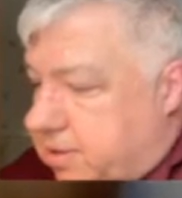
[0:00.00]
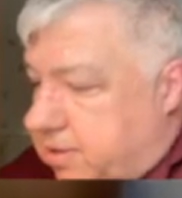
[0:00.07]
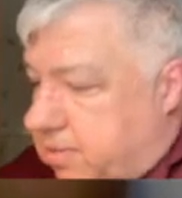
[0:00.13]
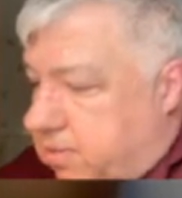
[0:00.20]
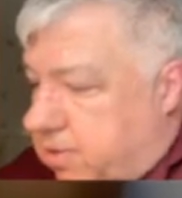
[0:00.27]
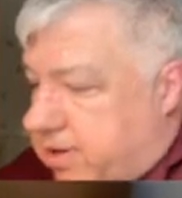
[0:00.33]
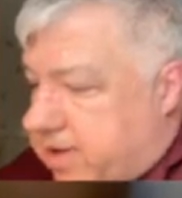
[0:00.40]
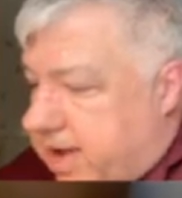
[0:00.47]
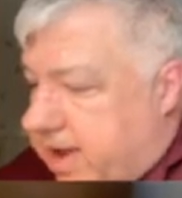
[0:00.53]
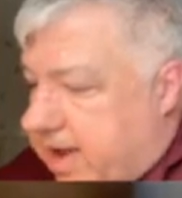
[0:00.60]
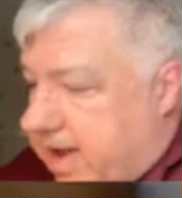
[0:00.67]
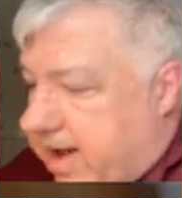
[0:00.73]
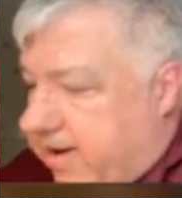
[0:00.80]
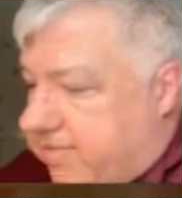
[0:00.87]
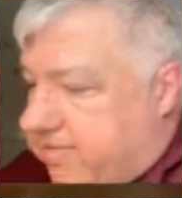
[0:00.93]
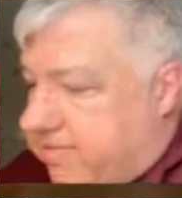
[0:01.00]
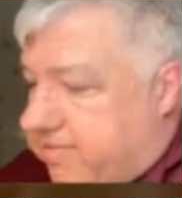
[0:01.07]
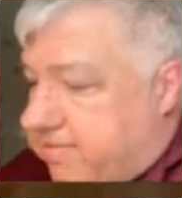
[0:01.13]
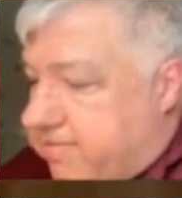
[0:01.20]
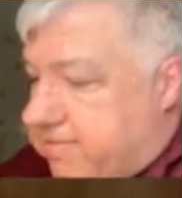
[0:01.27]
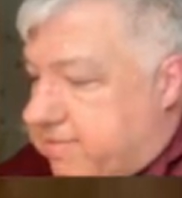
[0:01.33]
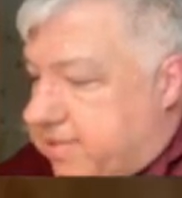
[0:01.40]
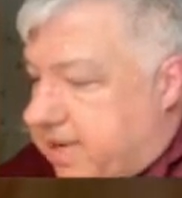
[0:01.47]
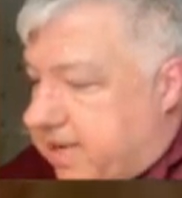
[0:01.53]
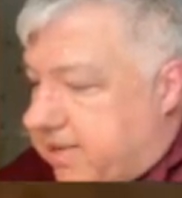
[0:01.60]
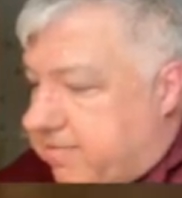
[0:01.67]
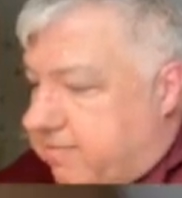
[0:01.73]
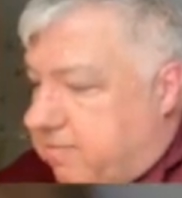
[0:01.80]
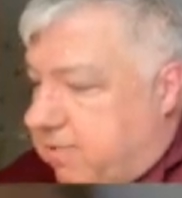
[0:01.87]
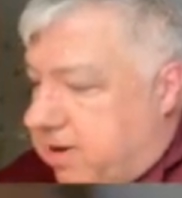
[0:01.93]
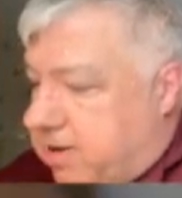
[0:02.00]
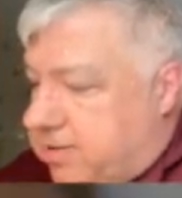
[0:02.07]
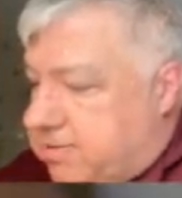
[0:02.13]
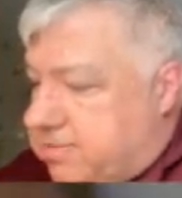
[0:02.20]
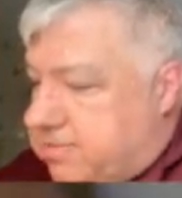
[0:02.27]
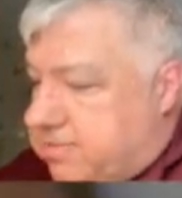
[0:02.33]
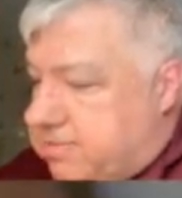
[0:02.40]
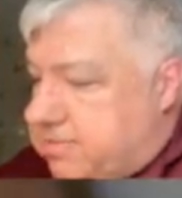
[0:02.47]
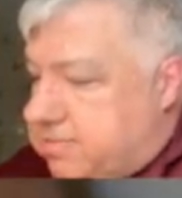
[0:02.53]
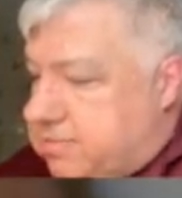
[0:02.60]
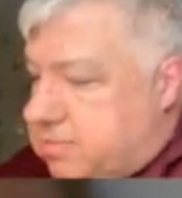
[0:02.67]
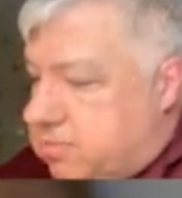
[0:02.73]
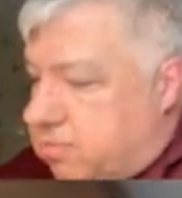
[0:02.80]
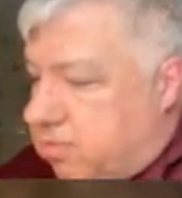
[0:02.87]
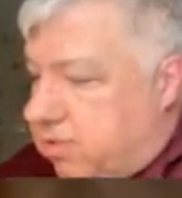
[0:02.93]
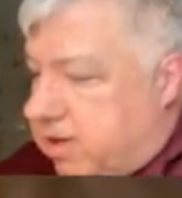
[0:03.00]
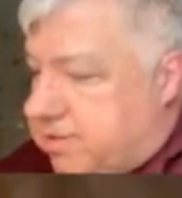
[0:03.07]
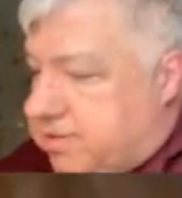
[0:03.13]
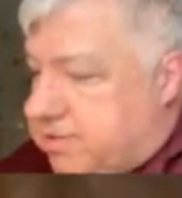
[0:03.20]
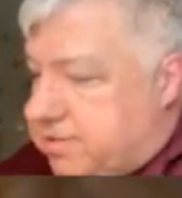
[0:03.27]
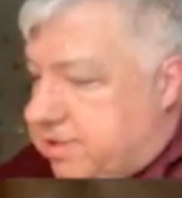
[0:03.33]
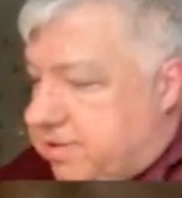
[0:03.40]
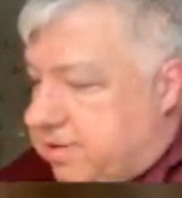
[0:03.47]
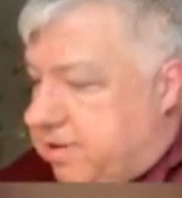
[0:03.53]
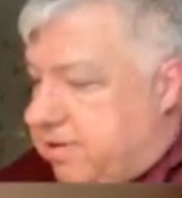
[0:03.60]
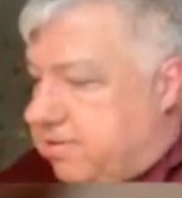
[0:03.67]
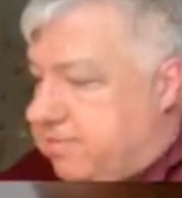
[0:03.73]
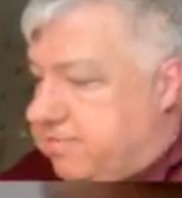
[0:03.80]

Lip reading: 1/2, -1, 1, 0,